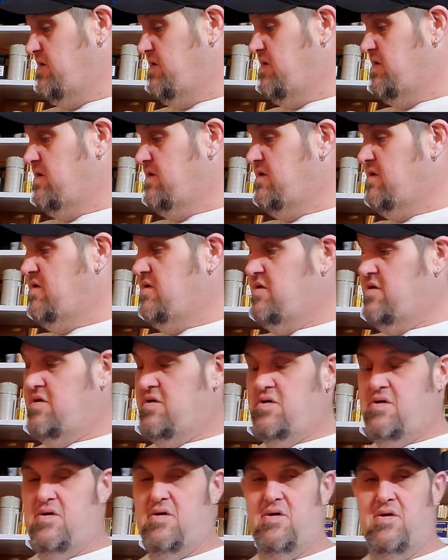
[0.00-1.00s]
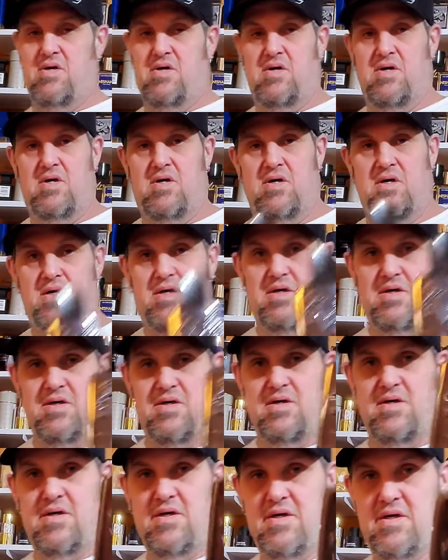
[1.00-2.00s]

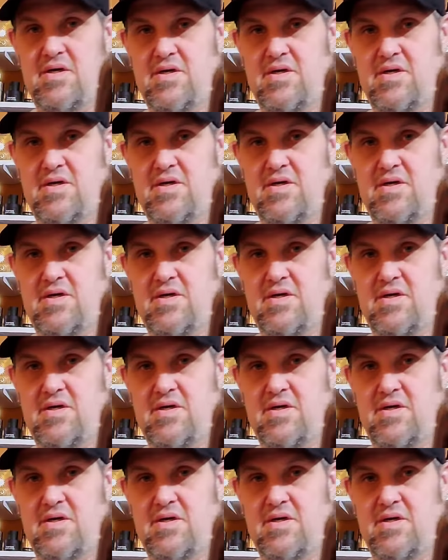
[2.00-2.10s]
Nobody speaks.